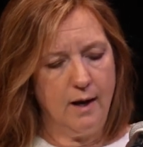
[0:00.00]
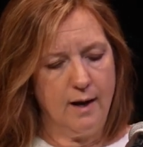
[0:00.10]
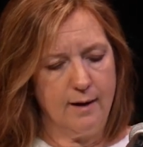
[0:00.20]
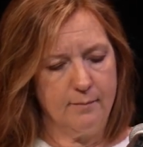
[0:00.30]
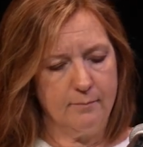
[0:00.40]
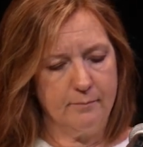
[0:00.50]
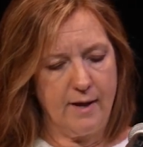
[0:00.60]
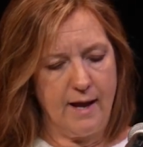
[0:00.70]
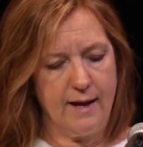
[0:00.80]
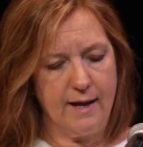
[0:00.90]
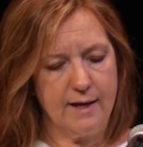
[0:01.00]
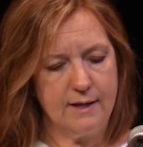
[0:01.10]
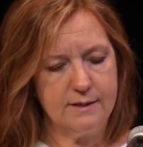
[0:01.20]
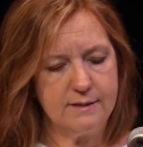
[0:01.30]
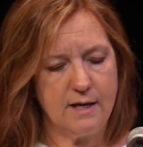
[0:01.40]

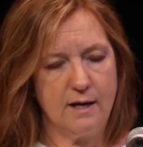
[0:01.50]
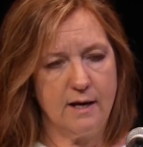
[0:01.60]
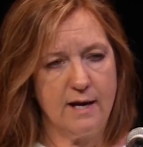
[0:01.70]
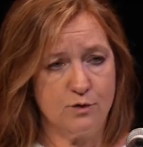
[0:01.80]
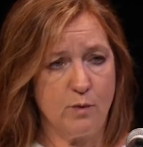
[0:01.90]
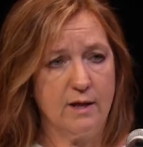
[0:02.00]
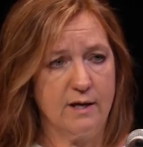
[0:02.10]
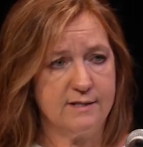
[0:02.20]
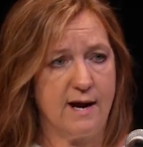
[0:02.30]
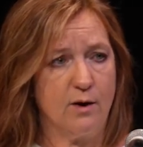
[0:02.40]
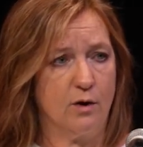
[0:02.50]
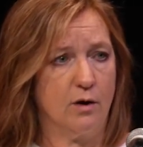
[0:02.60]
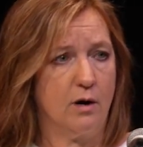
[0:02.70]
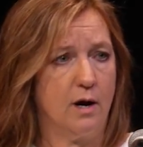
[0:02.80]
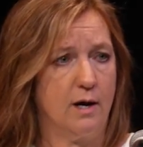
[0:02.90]
and as well as
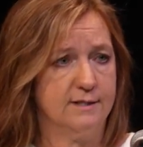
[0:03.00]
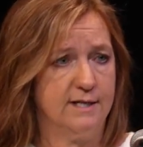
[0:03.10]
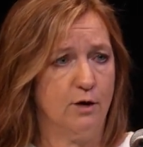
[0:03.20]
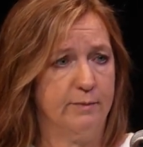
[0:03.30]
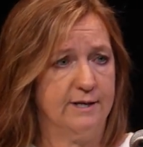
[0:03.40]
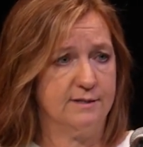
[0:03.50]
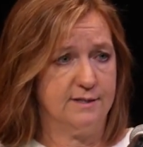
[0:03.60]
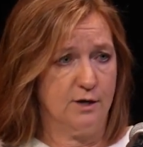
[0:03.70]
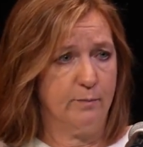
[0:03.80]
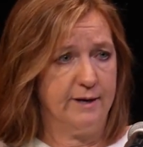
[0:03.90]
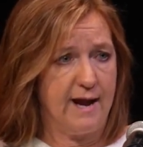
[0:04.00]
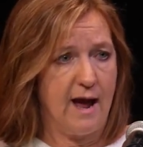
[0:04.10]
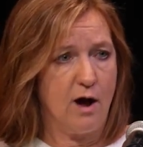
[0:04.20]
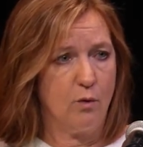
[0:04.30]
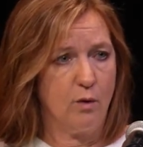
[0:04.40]
our DOB's DOB
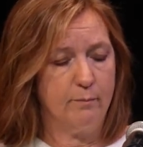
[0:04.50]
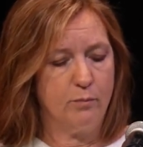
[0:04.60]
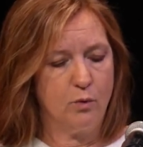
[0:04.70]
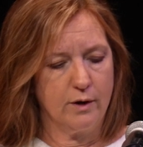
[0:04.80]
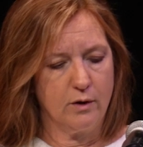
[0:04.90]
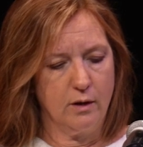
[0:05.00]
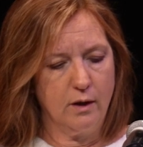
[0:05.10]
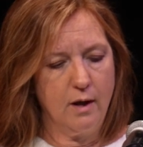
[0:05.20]
Now portal,